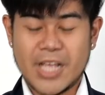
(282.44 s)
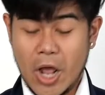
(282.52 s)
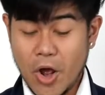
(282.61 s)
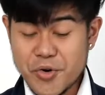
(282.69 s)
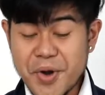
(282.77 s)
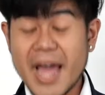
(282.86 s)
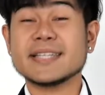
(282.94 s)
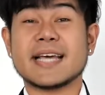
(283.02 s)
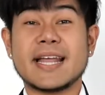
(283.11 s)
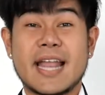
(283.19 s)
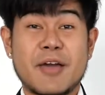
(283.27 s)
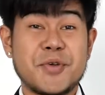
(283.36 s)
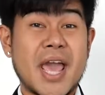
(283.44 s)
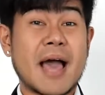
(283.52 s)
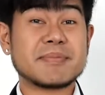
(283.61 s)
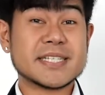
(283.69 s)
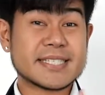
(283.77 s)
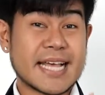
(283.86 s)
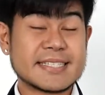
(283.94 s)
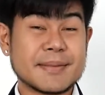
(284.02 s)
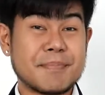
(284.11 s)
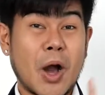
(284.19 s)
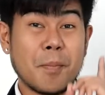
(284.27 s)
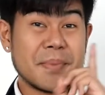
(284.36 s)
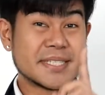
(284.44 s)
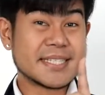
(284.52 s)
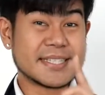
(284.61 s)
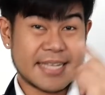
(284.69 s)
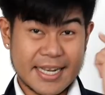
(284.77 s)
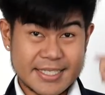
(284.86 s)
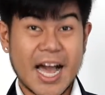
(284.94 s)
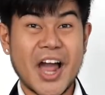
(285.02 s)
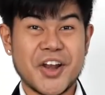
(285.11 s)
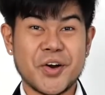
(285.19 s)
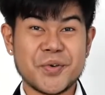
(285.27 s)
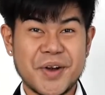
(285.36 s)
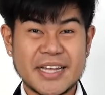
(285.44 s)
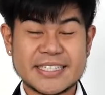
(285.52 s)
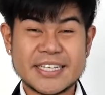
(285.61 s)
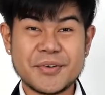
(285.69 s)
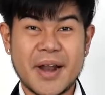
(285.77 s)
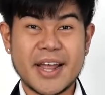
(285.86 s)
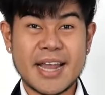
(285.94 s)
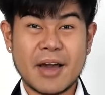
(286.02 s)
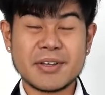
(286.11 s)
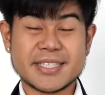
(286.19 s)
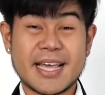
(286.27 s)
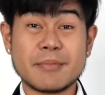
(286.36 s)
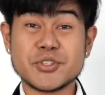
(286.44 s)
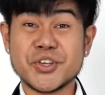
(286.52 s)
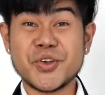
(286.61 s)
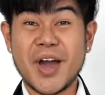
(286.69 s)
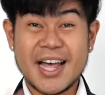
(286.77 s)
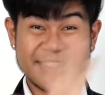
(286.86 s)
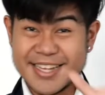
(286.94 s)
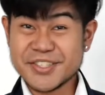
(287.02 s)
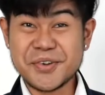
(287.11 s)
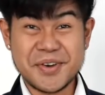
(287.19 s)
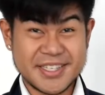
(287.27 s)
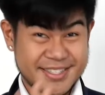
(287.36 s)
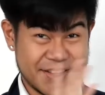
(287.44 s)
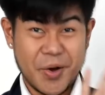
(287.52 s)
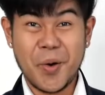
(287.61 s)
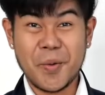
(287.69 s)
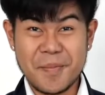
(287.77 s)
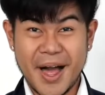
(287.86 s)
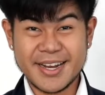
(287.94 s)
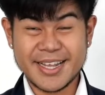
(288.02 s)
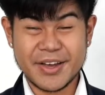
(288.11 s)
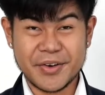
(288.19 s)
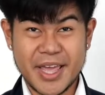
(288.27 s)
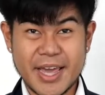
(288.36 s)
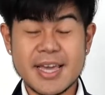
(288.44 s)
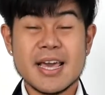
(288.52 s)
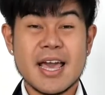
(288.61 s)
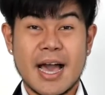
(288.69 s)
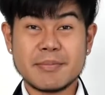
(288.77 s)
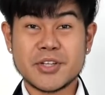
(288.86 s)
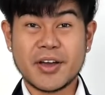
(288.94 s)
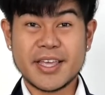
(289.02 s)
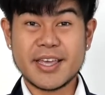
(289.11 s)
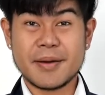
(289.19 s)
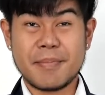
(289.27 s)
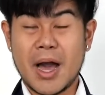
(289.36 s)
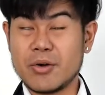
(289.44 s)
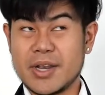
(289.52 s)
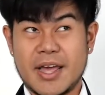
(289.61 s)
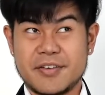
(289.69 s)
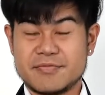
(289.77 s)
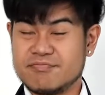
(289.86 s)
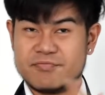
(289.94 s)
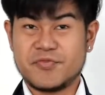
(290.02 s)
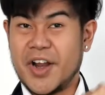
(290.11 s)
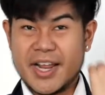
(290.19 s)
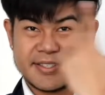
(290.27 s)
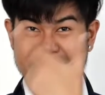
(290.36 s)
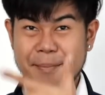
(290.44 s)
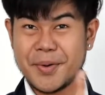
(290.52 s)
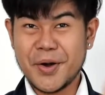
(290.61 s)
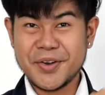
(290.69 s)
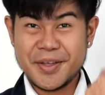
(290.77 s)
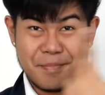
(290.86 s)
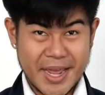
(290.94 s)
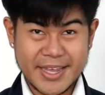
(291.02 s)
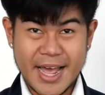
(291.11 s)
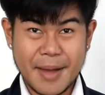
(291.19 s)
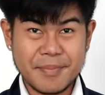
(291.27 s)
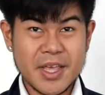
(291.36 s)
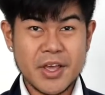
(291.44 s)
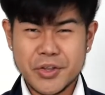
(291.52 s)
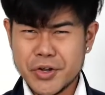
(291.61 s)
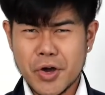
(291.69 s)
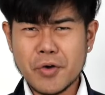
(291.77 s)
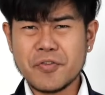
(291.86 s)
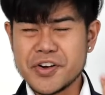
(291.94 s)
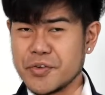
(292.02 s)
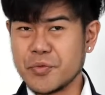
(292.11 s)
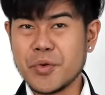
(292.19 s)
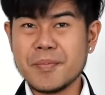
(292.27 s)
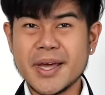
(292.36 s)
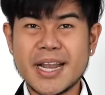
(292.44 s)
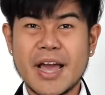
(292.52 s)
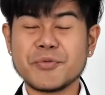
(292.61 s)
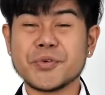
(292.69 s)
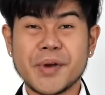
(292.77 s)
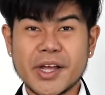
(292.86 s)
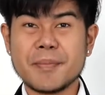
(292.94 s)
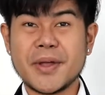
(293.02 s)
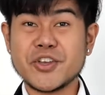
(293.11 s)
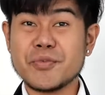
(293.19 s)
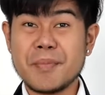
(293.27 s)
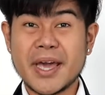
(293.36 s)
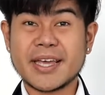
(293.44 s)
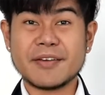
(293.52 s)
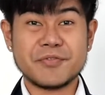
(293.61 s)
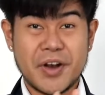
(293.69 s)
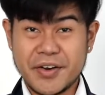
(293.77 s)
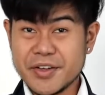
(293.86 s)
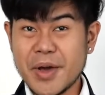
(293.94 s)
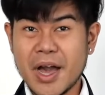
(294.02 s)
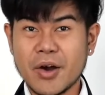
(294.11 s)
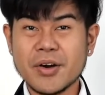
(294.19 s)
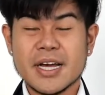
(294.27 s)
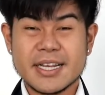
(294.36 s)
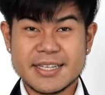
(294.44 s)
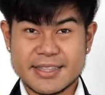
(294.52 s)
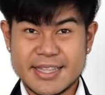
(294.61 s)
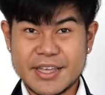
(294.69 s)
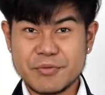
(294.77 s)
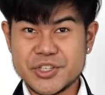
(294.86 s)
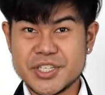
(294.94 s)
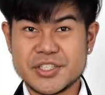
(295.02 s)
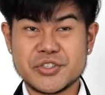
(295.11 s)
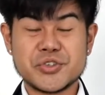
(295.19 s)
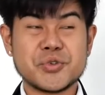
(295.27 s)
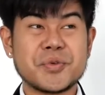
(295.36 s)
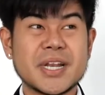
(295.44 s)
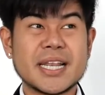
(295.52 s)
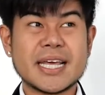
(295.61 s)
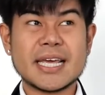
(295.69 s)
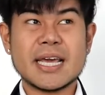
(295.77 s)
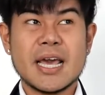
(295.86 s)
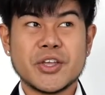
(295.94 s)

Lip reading: Alright, and we have discussed about business attire already, right? Now it's come to your accessories, the whole body, okay? I'm talking about like For example, the makeup. For the woman, I would recommend you make up very well, the thing which is you really,